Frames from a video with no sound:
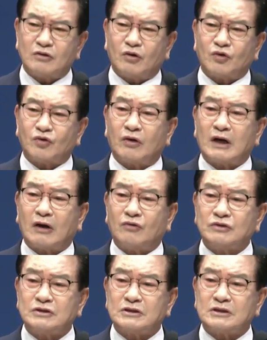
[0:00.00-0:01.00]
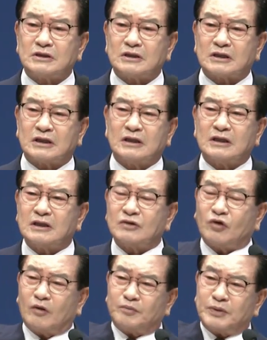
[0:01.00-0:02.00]
Knowing how great and
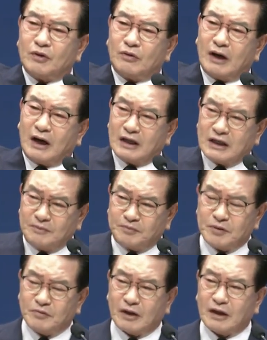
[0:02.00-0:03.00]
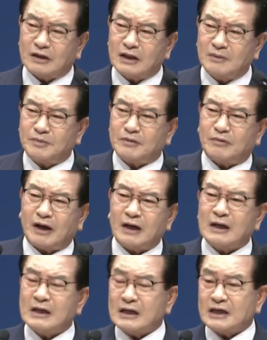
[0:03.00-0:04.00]
amazing the love of God
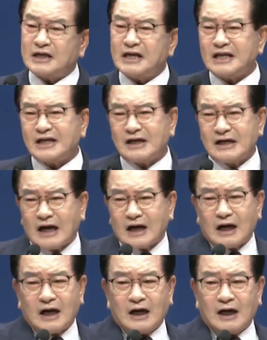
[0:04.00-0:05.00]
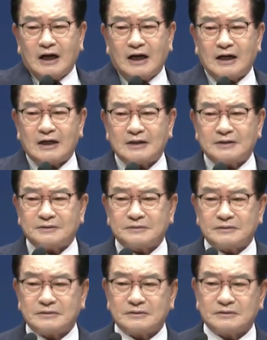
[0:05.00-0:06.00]
is.
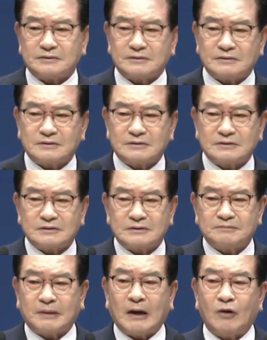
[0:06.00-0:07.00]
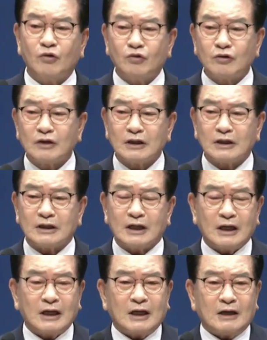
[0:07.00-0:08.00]
Knowing the depth, width,
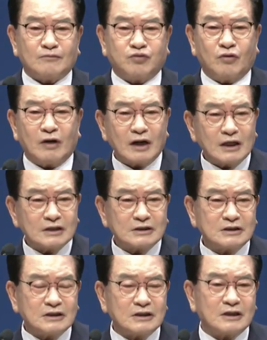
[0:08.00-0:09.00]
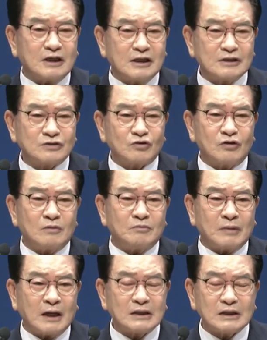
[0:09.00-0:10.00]
height
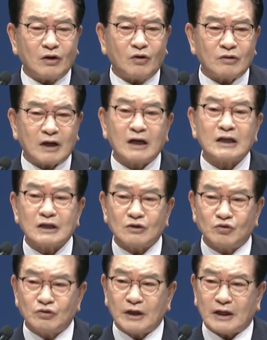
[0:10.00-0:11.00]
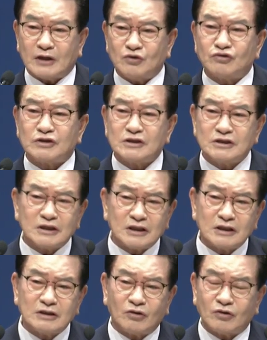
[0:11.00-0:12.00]
of this love.